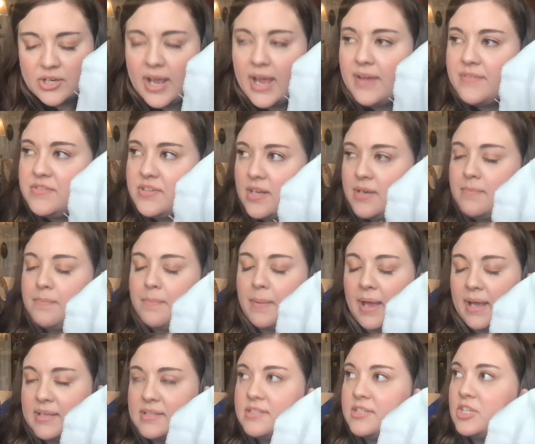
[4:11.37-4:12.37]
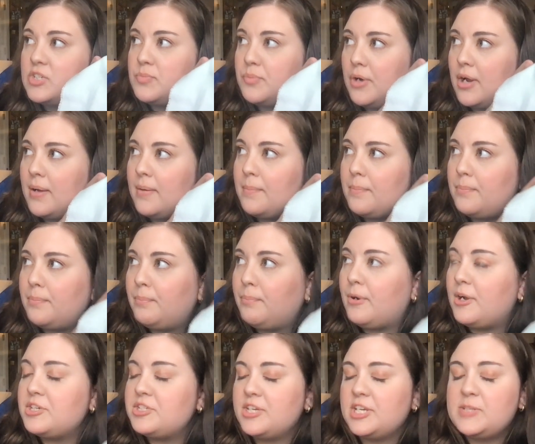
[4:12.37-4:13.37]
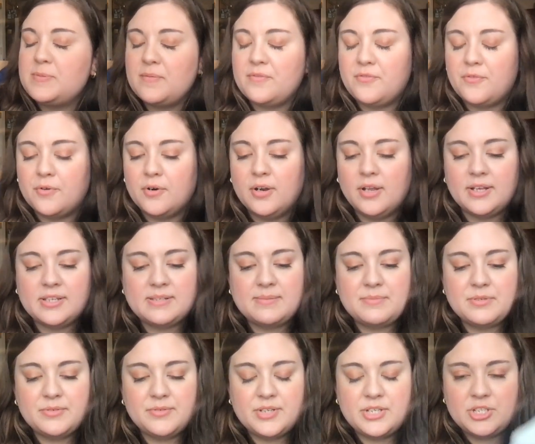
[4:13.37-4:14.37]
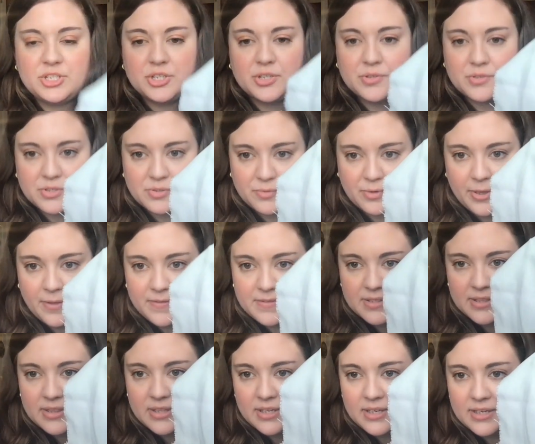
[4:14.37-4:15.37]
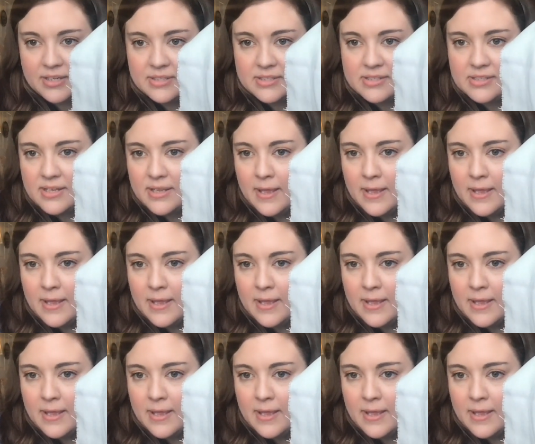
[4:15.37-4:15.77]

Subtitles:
I have done backstitch projects before, like some Doreen Jones wreaths and things,